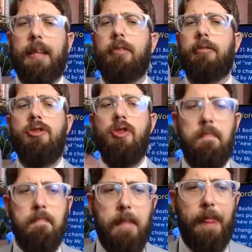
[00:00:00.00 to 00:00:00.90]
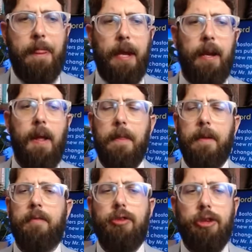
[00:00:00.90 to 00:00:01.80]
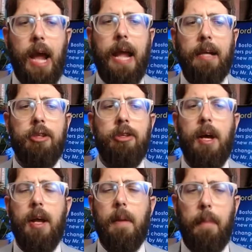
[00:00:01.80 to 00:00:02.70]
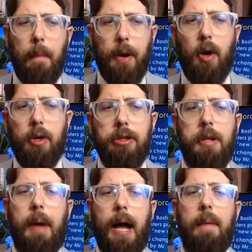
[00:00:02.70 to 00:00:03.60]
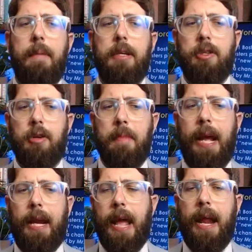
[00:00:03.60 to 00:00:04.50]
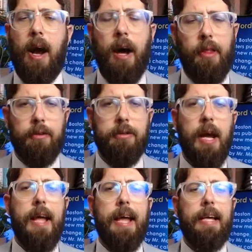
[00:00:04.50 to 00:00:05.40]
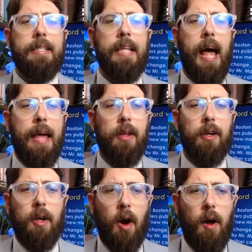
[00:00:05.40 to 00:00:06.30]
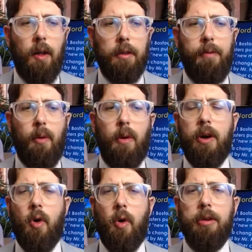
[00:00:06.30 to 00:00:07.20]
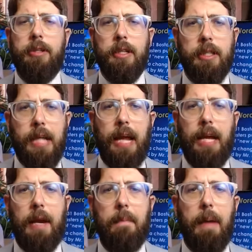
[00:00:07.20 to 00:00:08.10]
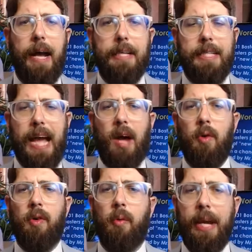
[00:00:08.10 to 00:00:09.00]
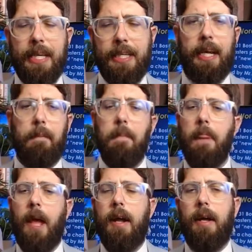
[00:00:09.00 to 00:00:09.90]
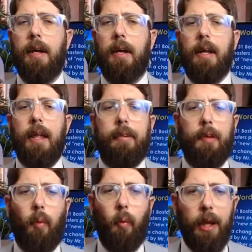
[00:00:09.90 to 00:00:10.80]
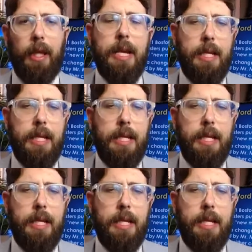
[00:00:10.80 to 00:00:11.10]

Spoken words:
that this new method, this change proposed by Mr. Mann and others, is neither called for nor sustained by sound reasoning. That's a really